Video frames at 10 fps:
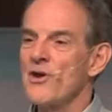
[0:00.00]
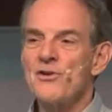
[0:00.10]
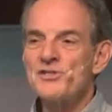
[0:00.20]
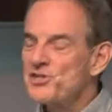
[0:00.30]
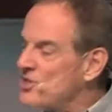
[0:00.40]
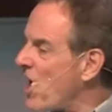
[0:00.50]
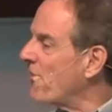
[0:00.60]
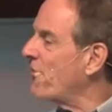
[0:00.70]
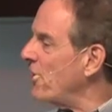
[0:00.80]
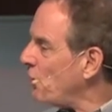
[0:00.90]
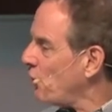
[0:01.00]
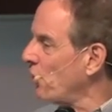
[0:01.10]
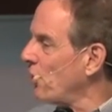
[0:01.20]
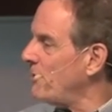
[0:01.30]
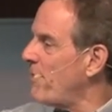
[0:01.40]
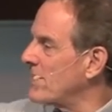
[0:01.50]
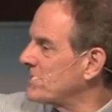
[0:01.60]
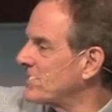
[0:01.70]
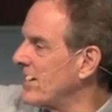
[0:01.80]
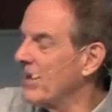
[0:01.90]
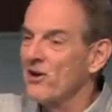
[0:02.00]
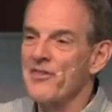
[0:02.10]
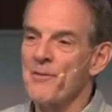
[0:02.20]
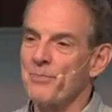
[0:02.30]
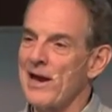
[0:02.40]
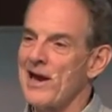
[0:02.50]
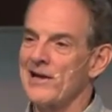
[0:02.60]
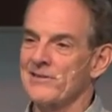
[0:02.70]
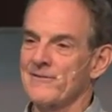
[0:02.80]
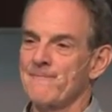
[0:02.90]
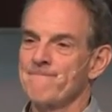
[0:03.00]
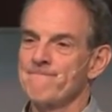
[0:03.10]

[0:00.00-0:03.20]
There is nothing good by staying on that path.